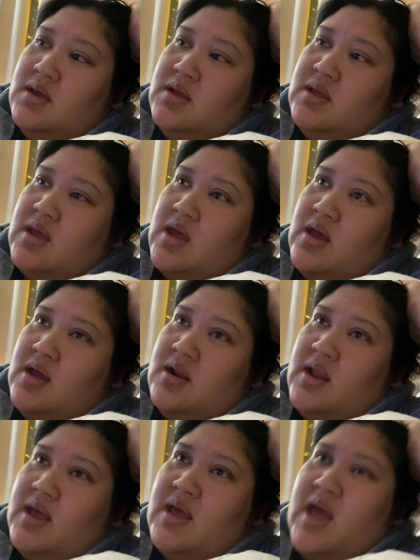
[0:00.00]
Yeah,
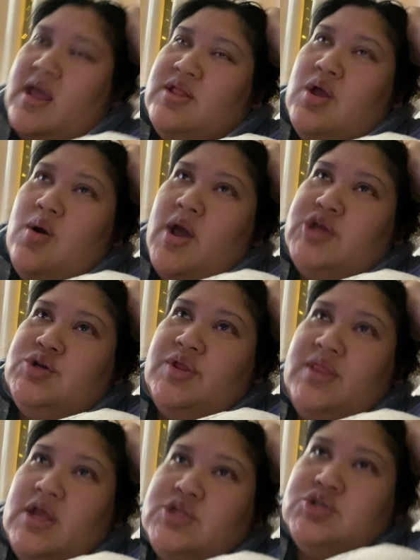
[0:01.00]
like I know I
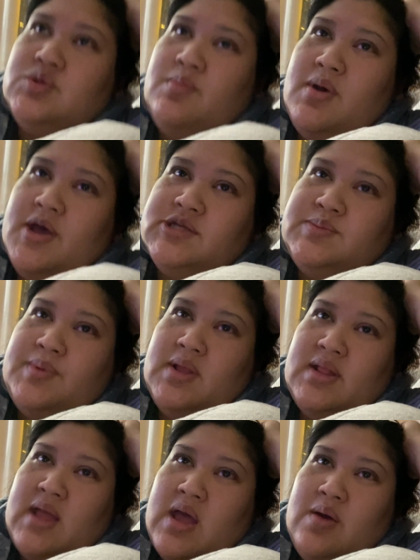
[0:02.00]
shouldn't think too much, but
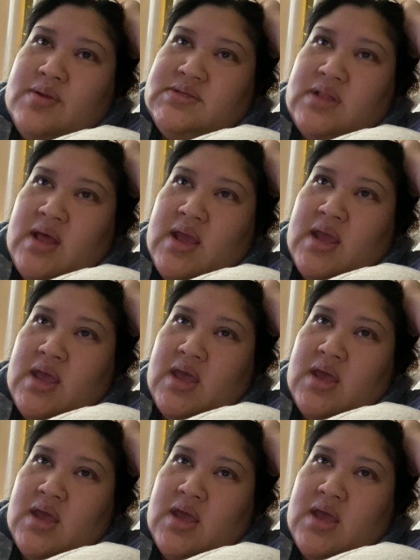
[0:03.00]
then now it's like